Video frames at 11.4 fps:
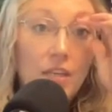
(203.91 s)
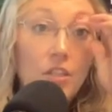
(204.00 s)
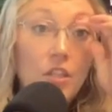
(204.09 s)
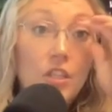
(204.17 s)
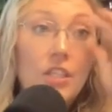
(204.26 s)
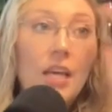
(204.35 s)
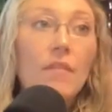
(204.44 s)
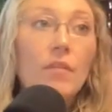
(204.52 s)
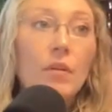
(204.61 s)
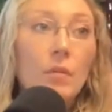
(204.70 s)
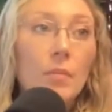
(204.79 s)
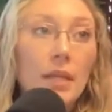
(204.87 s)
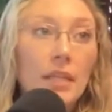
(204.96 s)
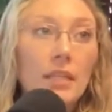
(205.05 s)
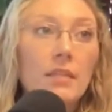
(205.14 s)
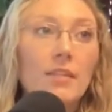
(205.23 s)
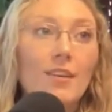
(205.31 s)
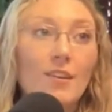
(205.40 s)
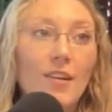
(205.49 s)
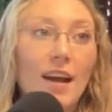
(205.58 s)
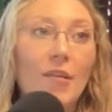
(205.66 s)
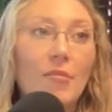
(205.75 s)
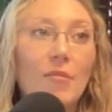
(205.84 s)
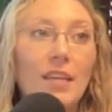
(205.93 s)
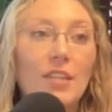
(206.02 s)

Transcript: judges have their own opinions on how they